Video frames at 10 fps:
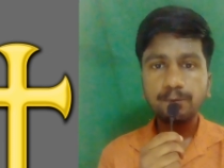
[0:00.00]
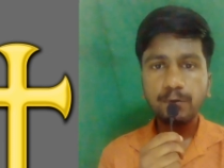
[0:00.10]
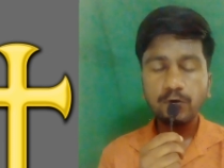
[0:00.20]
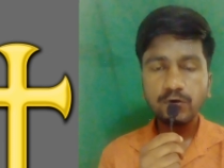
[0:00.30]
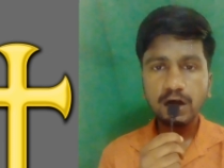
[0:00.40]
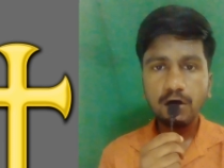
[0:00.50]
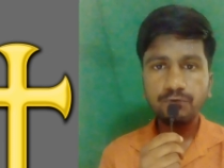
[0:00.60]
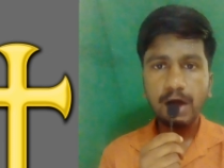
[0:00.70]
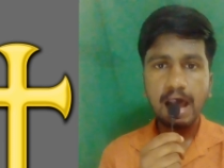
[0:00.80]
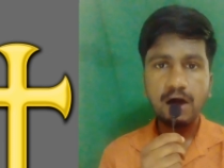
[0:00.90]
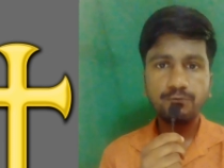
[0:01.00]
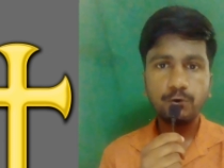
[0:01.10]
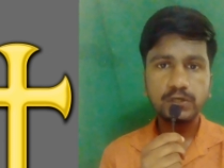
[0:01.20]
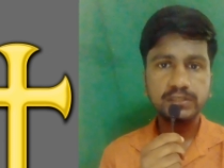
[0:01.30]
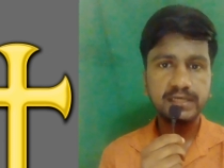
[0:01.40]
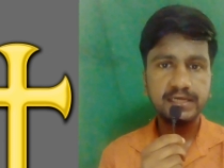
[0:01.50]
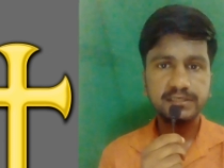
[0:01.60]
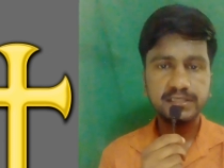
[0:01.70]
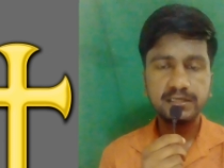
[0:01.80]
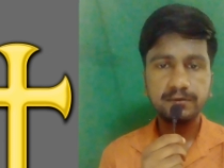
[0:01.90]
power of
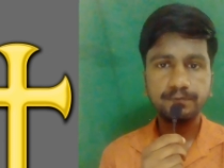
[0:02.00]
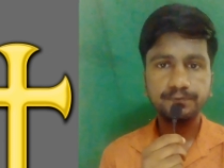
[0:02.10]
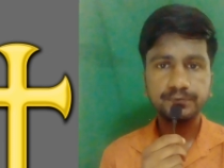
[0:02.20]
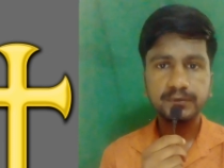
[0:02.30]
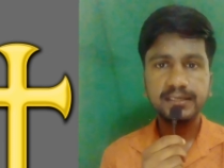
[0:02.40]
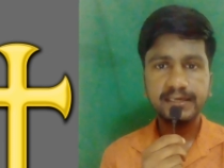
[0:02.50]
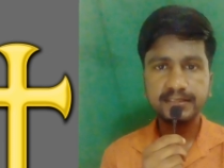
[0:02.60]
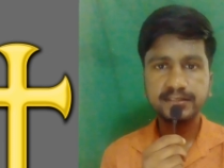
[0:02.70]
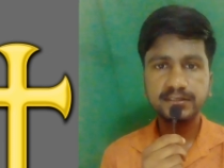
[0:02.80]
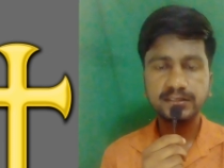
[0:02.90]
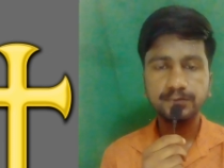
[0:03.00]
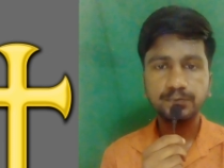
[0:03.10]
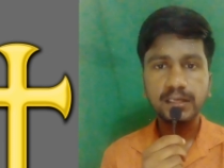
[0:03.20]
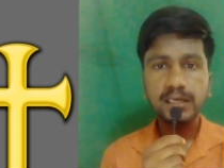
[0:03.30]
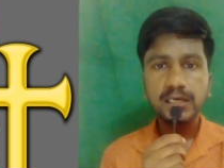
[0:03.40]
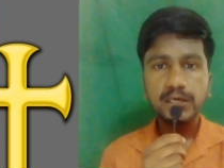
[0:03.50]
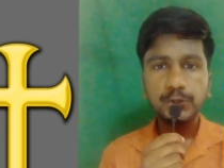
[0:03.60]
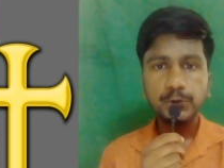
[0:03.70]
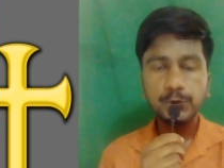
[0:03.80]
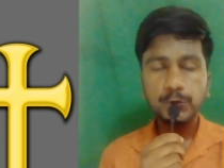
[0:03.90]
afforestation. Yes,
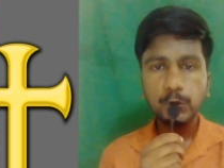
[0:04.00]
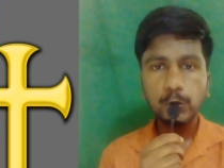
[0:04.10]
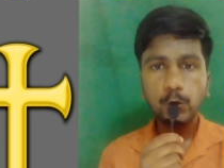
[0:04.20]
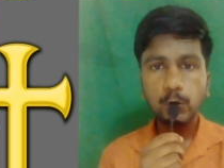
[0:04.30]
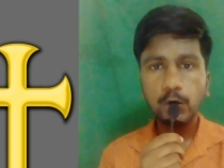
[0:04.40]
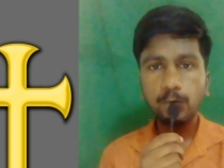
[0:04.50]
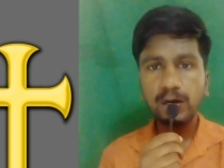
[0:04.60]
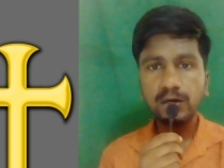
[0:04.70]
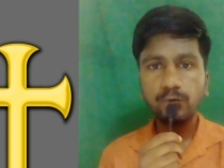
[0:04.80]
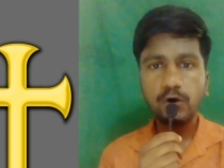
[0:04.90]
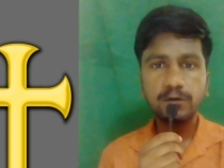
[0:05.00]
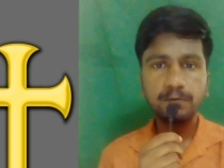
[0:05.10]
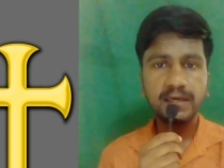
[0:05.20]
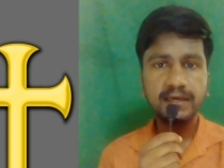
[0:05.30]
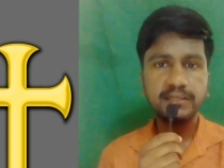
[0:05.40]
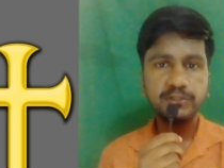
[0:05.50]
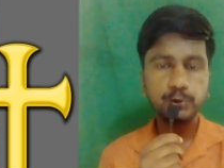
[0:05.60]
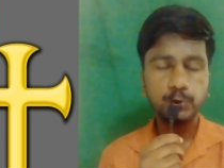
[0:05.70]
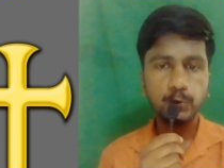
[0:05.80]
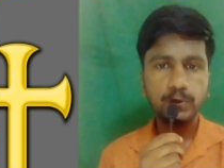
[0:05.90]
you know, global warming
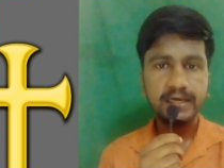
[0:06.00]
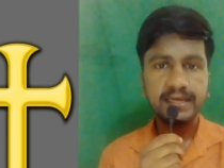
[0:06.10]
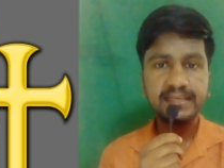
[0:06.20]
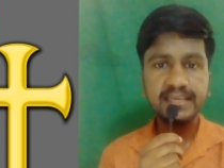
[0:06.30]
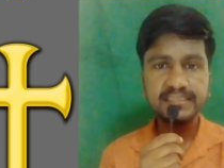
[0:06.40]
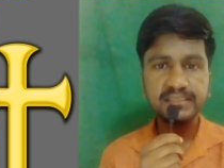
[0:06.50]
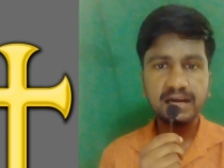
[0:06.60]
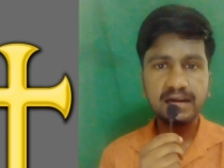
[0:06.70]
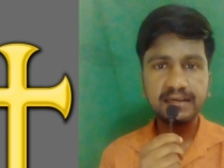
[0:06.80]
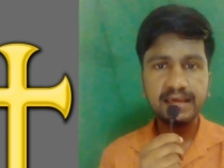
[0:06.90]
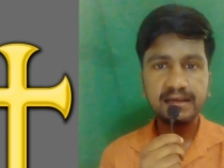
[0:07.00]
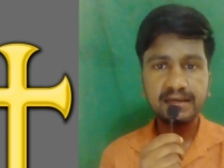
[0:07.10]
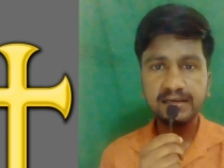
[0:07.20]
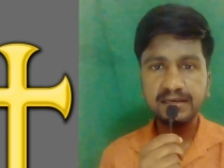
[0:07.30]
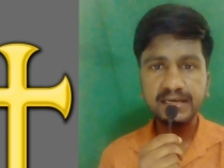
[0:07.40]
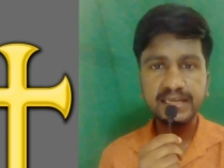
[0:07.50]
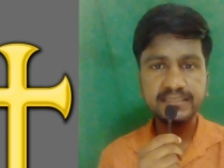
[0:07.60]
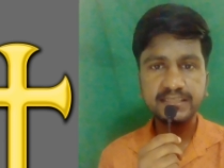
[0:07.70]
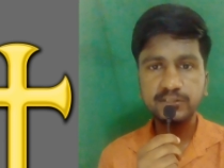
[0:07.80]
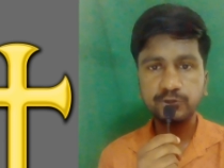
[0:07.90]
issue. It is not a
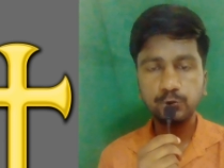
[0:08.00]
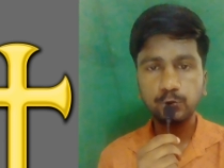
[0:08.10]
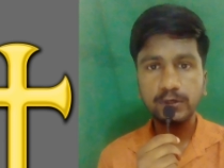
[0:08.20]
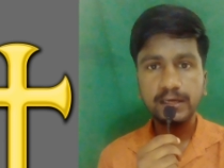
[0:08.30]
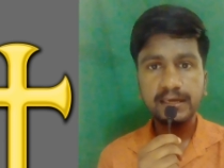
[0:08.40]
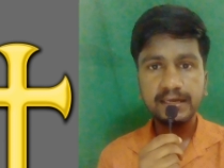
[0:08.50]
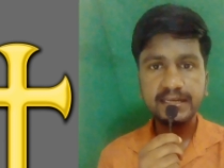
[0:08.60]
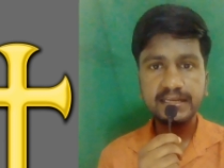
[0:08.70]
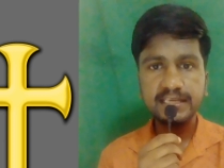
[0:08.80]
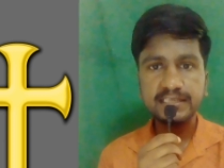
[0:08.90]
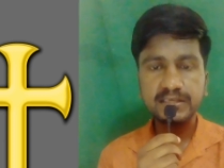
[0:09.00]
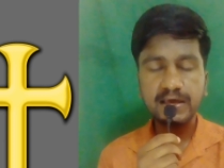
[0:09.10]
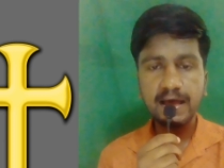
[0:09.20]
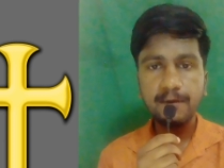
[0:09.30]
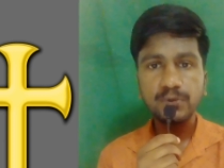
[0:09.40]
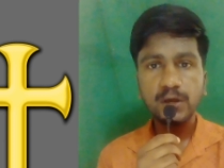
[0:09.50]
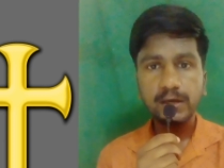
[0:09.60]
country's issue. It is a